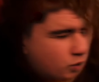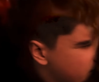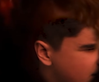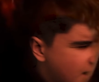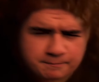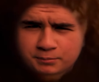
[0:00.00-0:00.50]
When
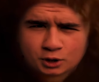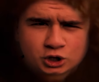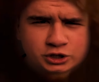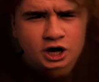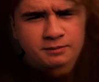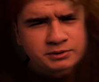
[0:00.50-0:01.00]
he got
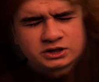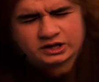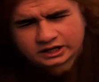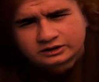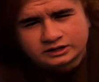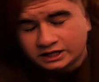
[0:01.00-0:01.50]
burned up in
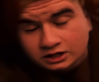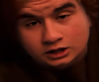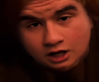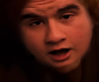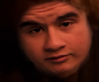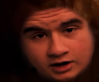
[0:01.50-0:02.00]
the
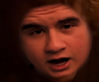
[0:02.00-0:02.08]
lava,